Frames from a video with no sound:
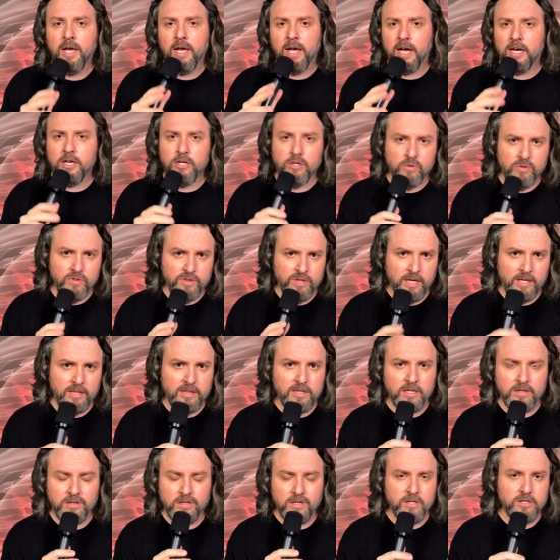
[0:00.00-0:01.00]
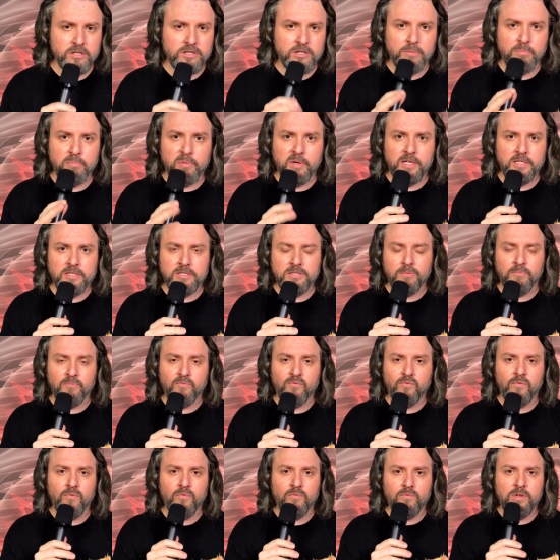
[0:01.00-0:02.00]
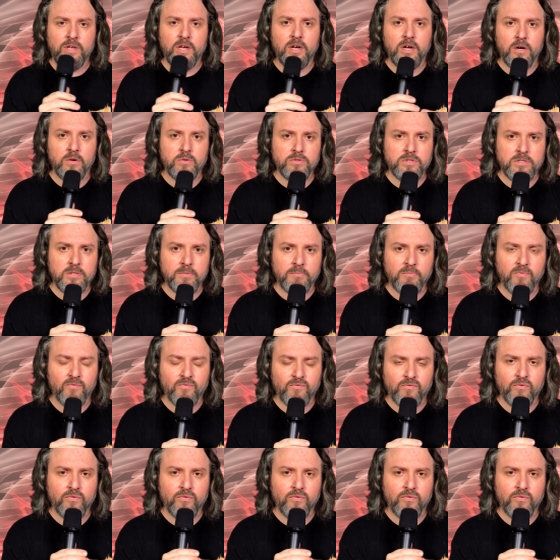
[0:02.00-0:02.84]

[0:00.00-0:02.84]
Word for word: and you think that there should be some, you know, some,